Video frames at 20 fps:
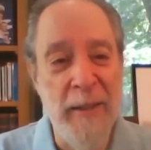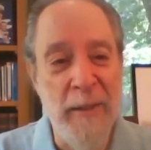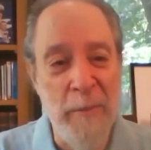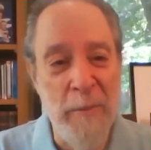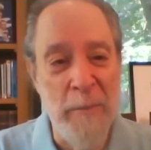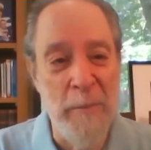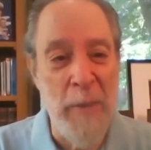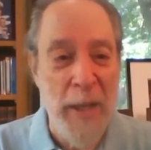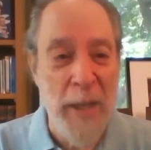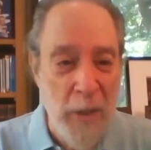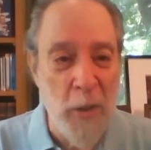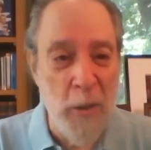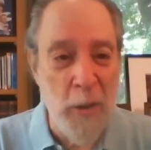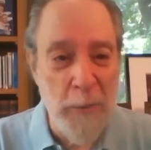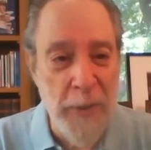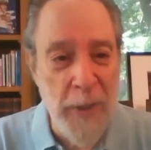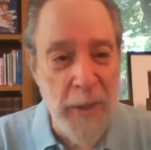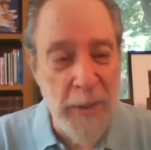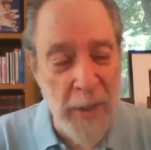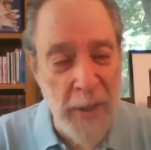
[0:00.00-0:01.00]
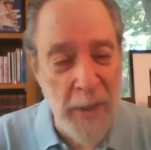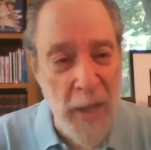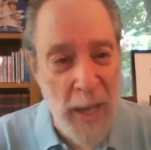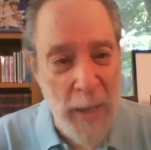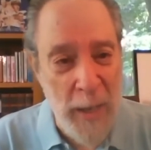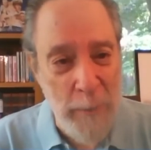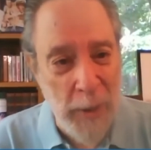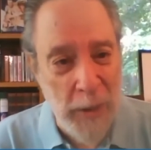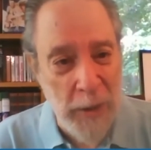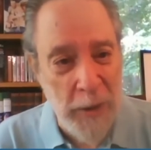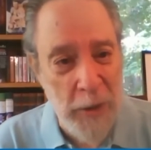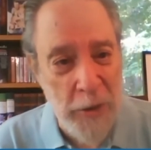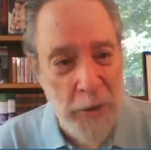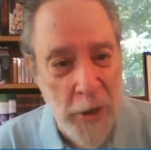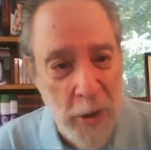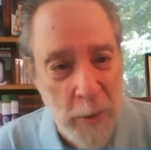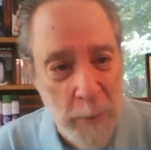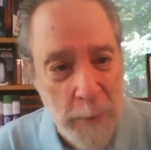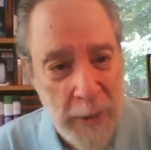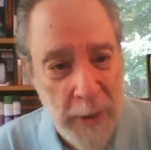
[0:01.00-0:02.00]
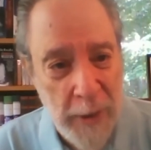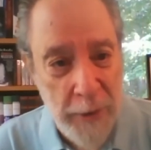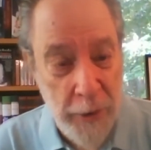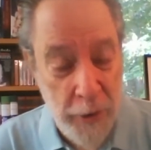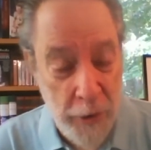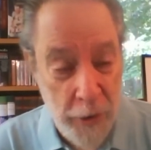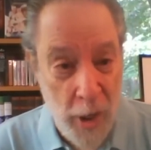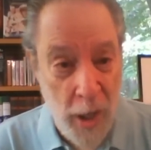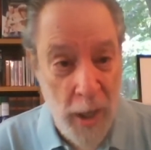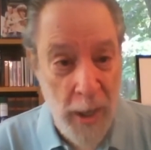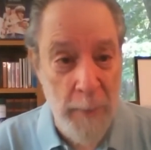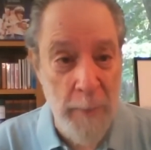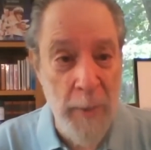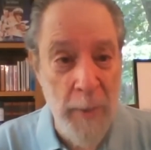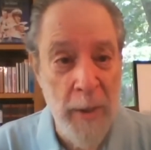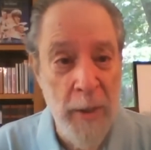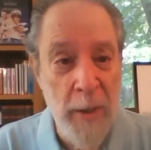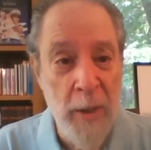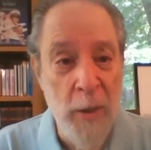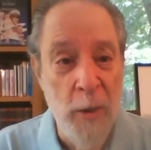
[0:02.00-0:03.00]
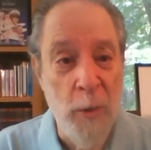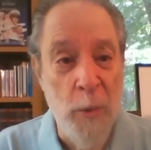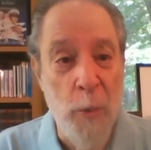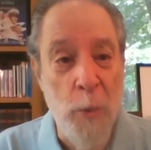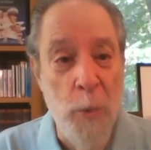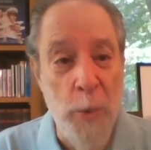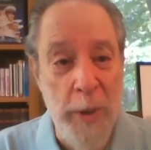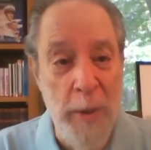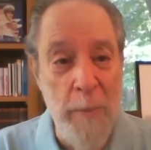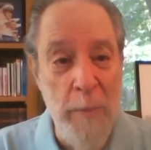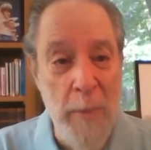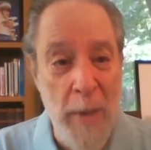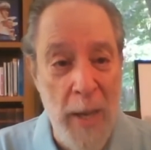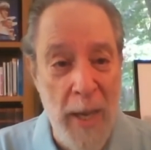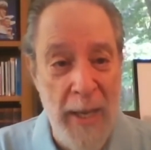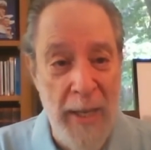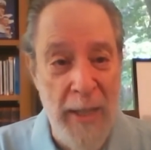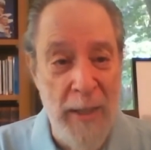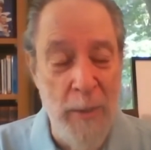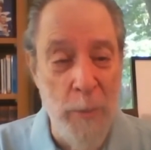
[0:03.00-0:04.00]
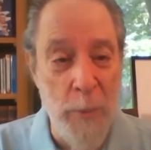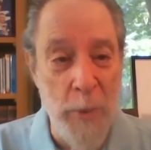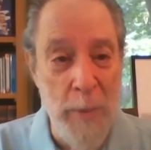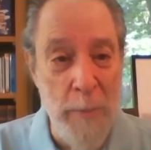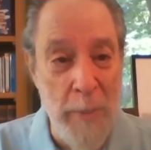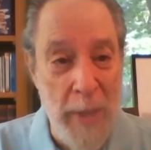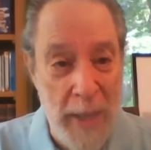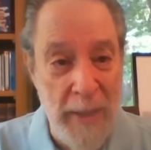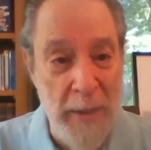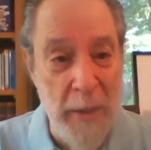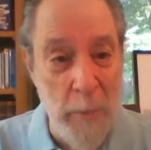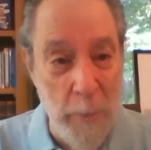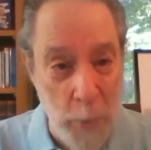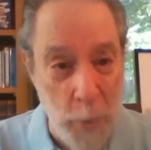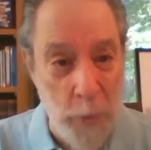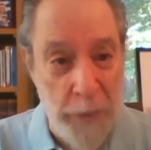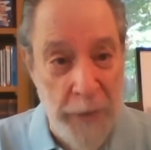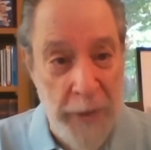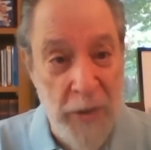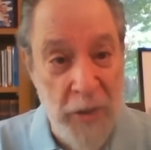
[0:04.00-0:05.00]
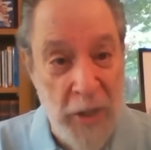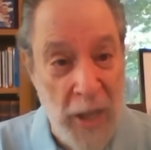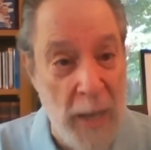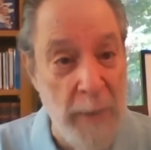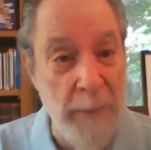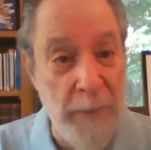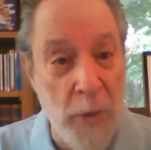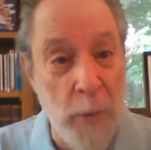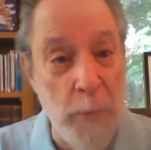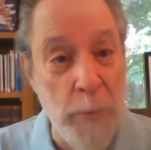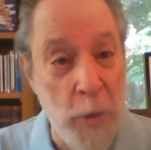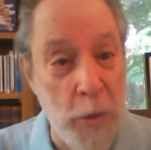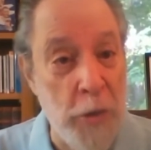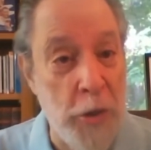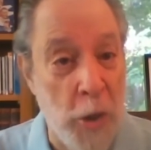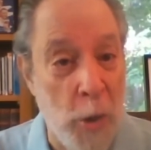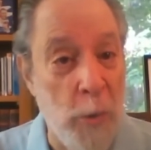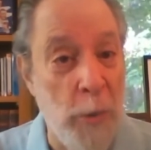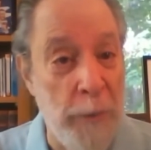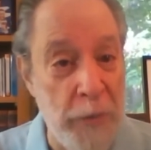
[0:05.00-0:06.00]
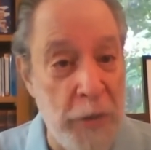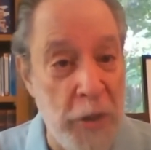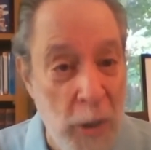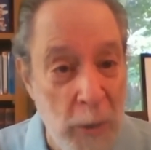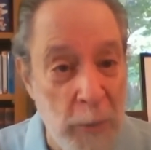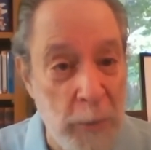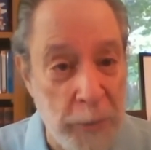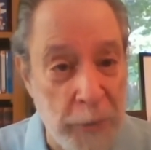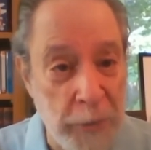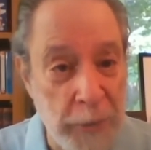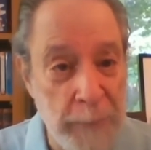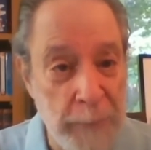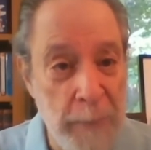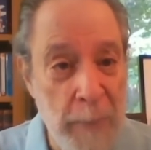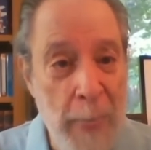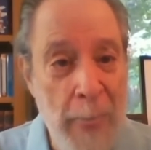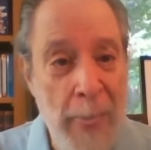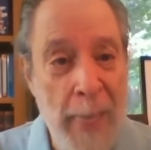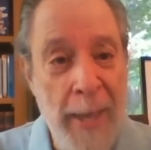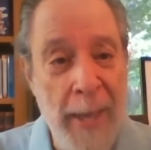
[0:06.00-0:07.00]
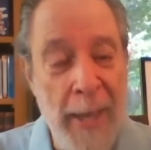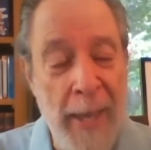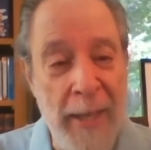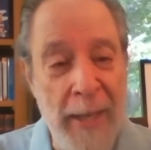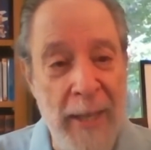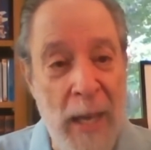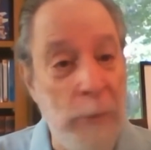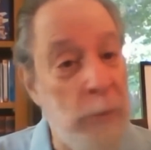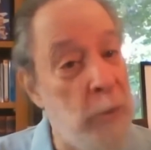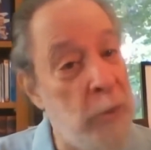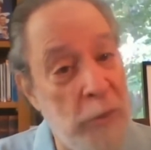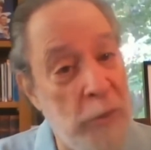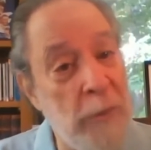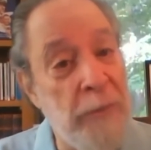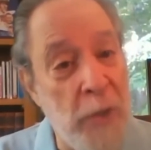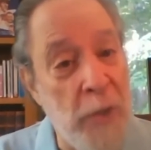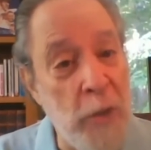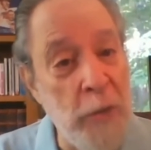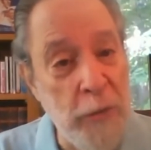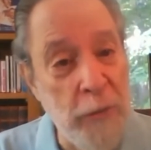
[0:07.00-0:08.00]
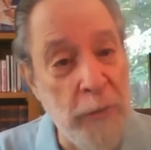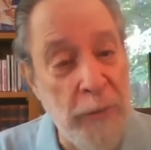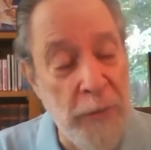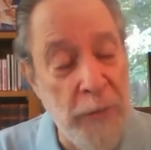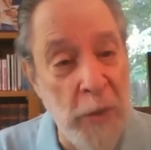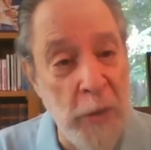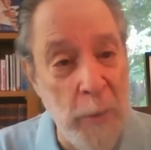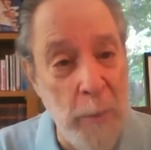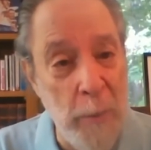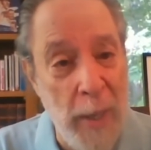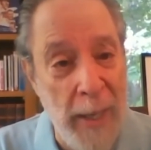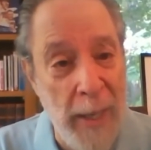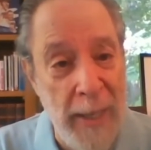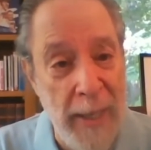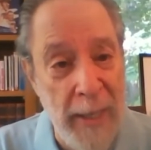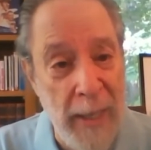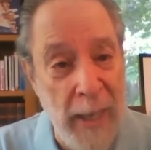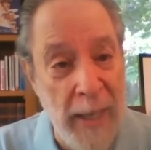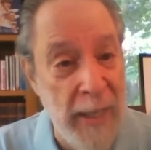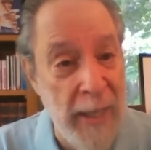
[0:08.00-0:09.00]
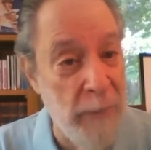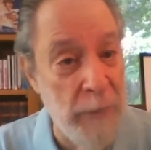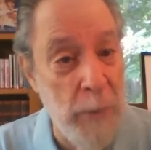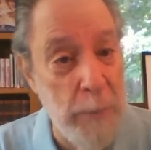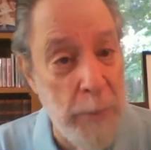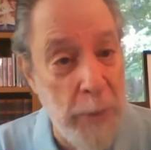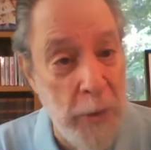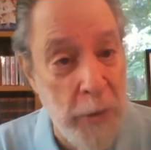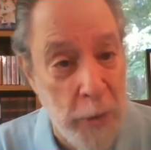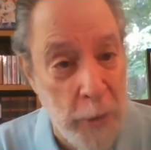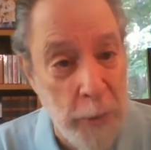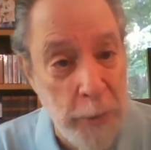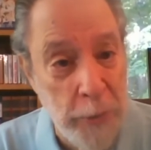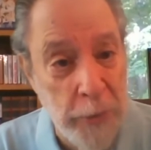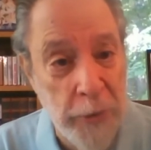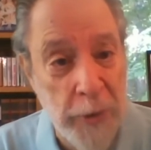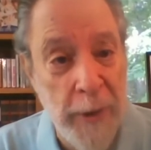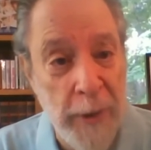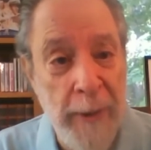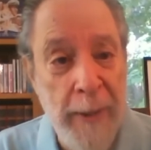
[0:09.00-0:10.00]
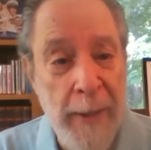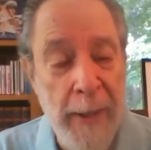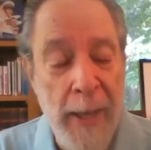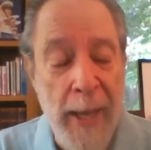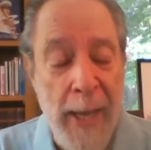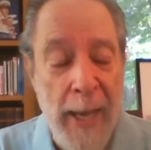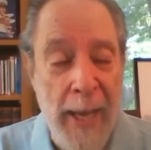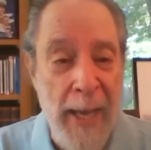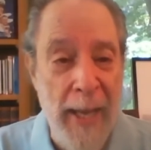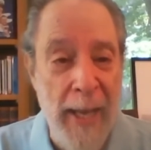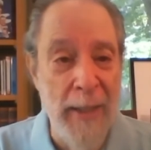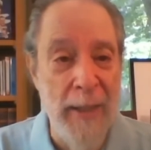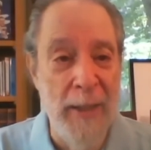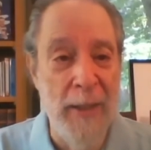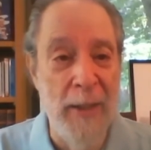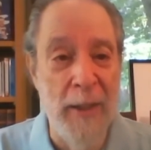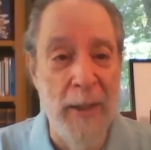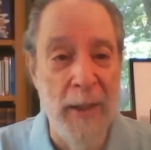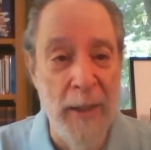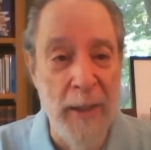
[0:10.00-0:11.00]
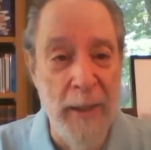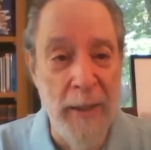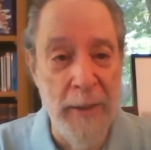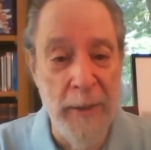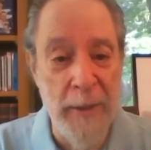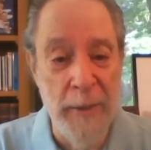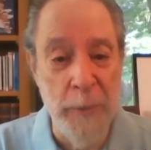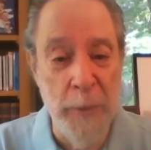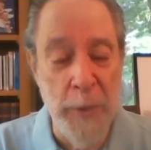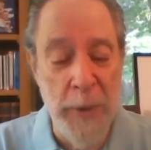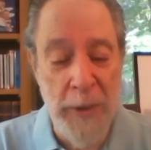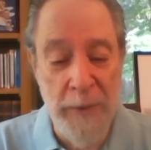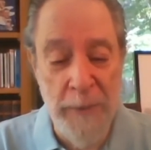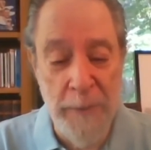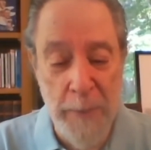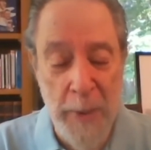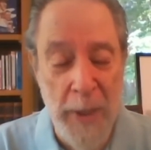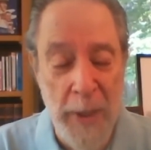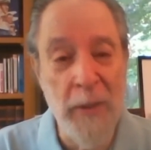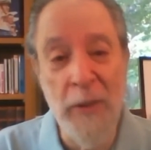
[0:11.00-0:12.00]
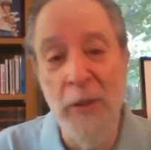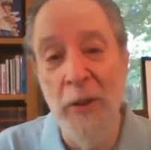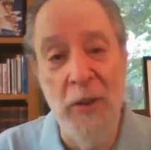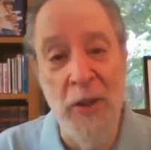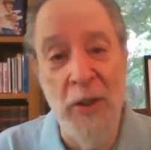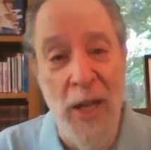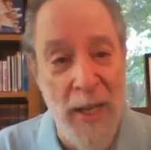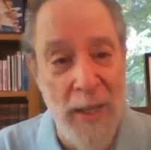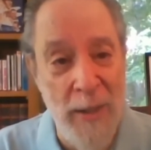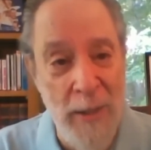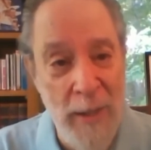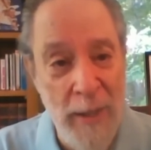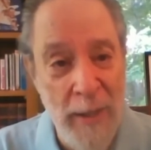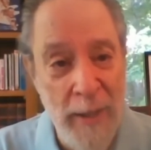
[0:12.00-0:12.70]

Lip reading: my girlfriend and I, Millie Sherman at the time, we made the movie 10 from Your Show of Shows. And that was the first film I ever produced. And we picked the 10,